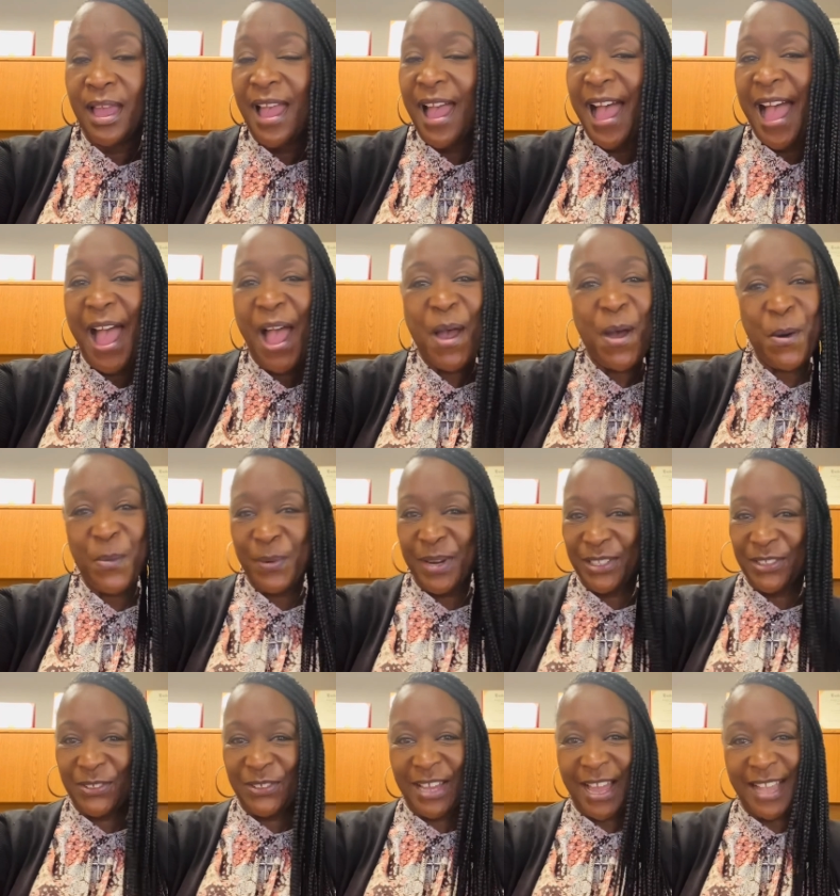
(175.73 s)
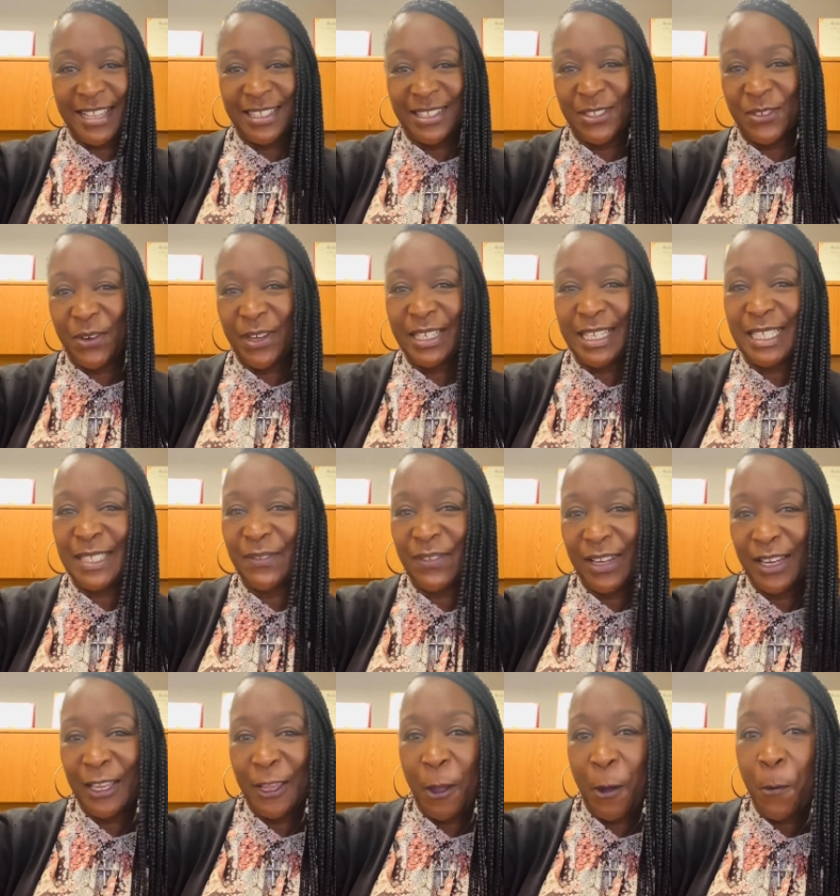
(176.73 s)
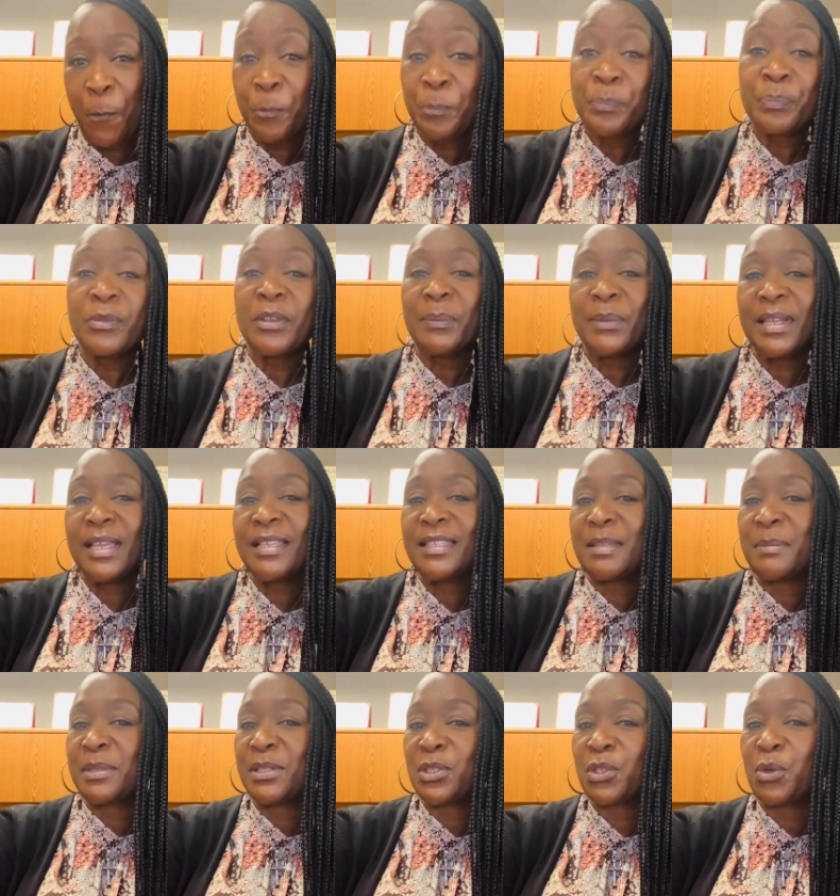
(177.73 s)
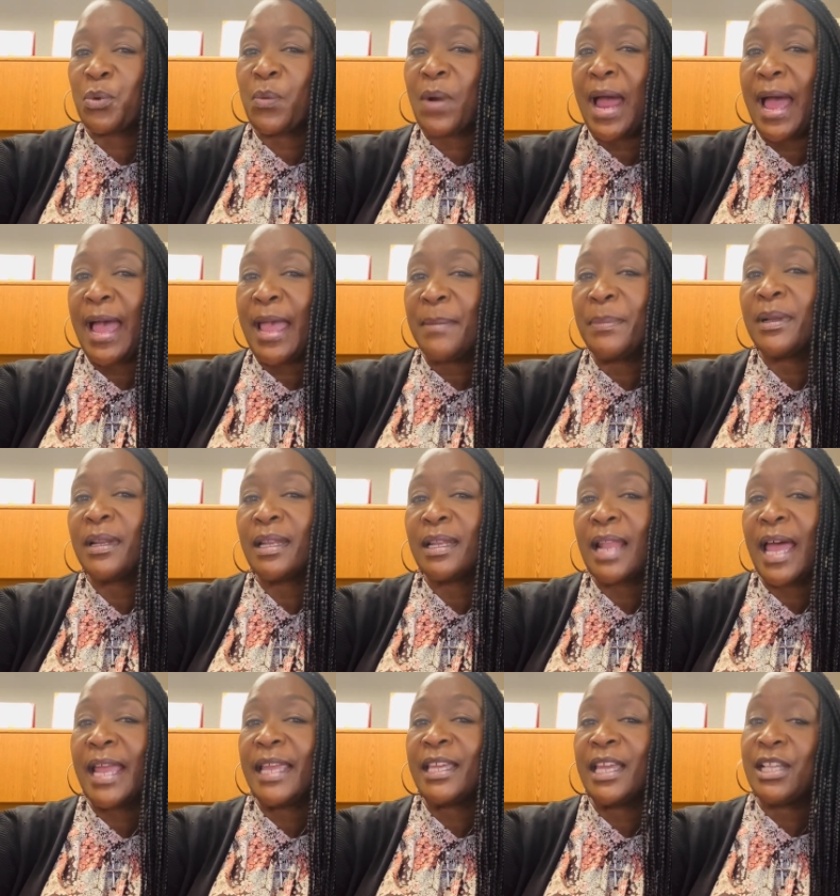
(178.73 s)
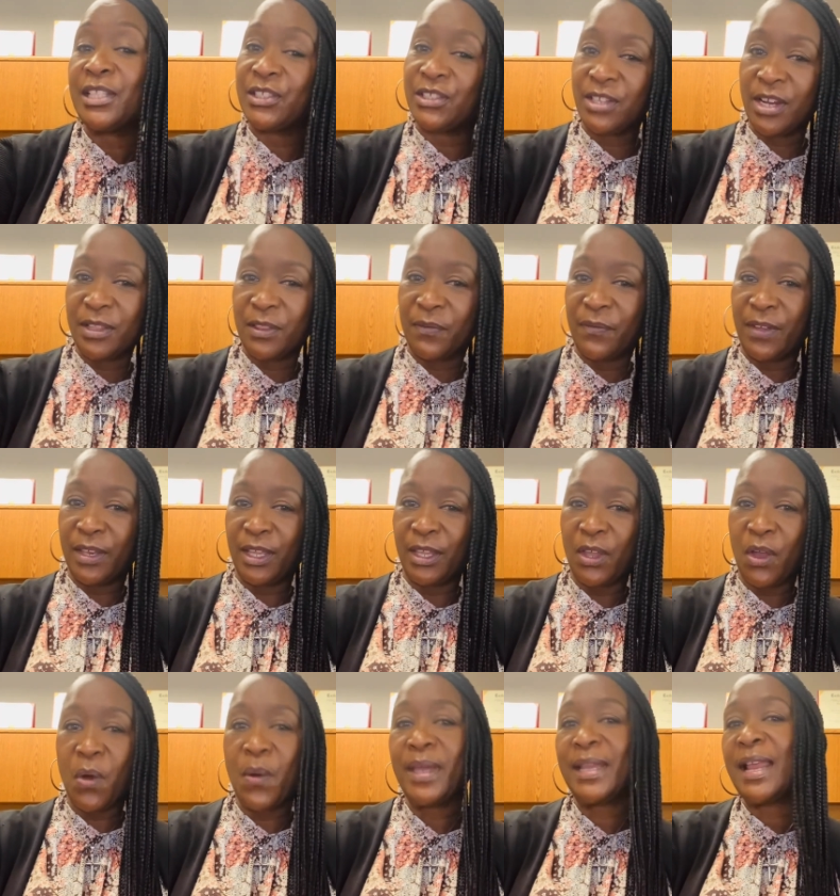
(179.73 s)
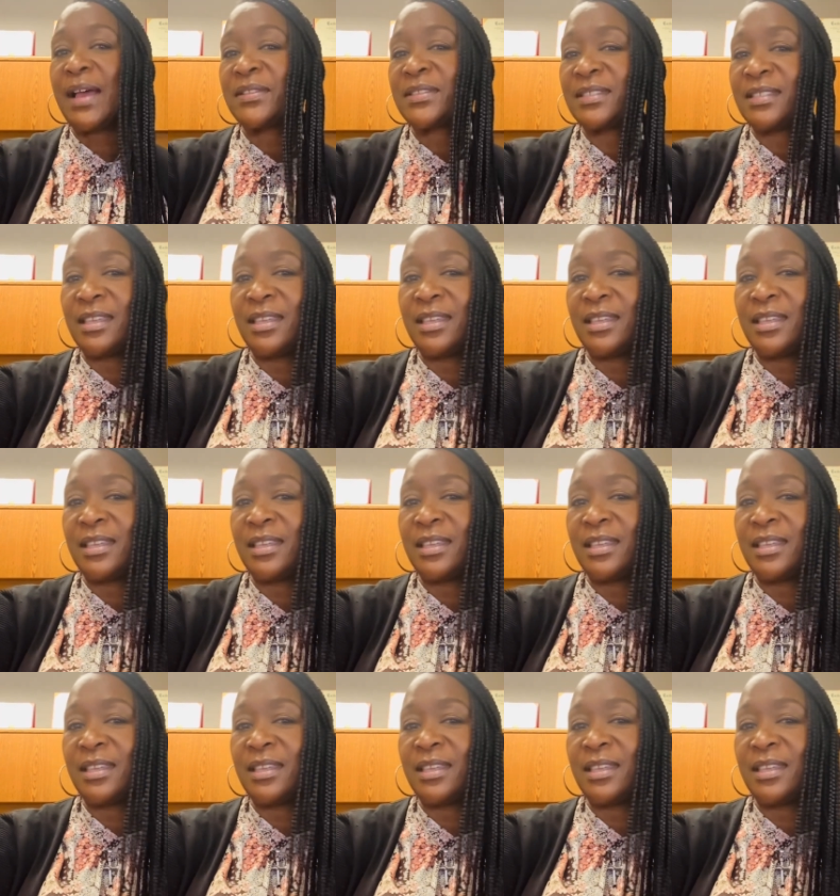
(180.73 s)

I hope that you guys enjoyed this video. Please subscribe, like, and share the video, and I'll see